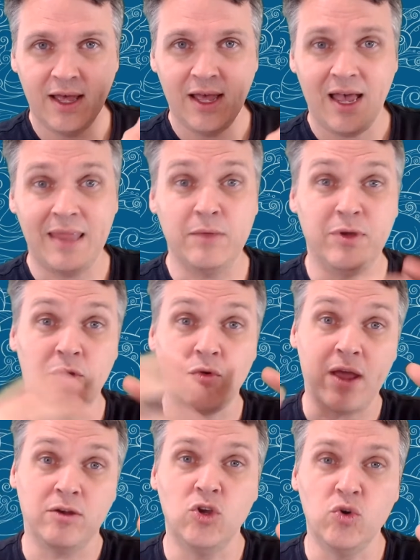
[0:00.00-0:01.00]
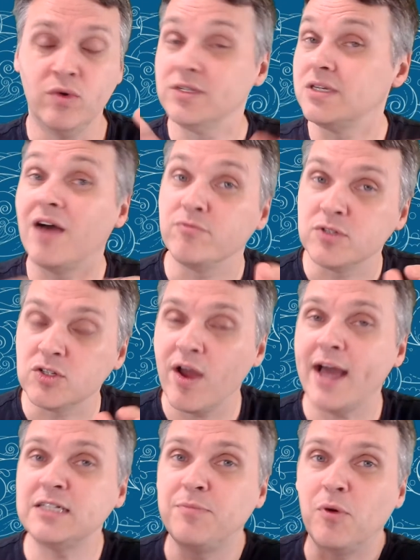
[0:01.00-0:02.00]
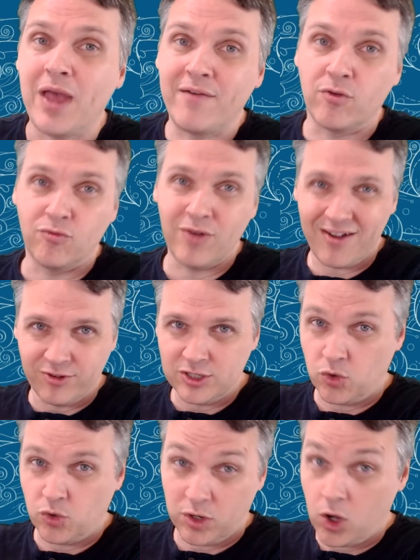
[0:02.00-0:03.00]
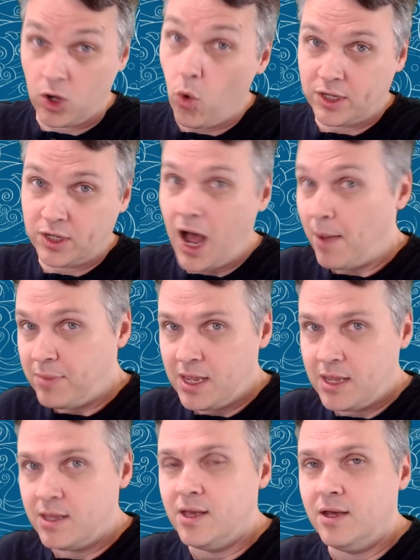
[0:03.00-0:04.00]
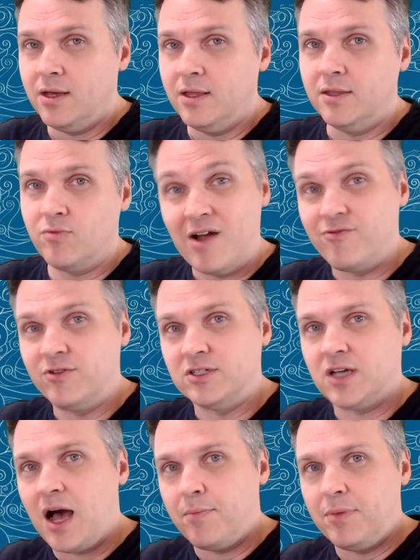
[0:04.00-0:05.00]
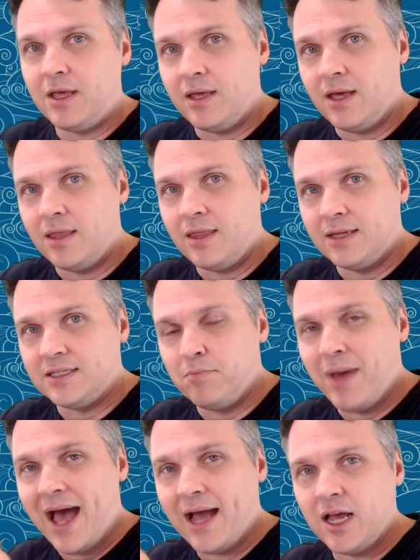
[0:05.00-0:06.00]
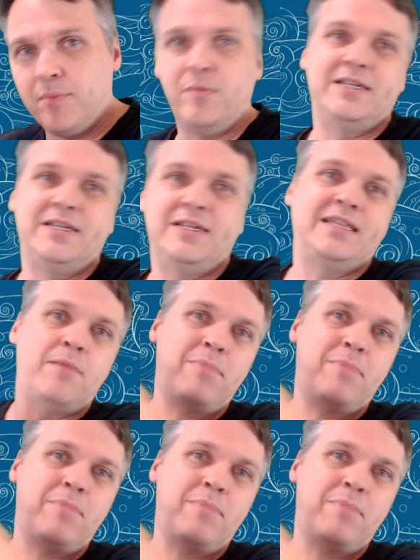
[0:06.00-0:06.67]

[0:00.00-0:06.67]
and then we create new ones, not from scratch, but we have a reference sort of gold copy, the reference copy that's in backup, and we take that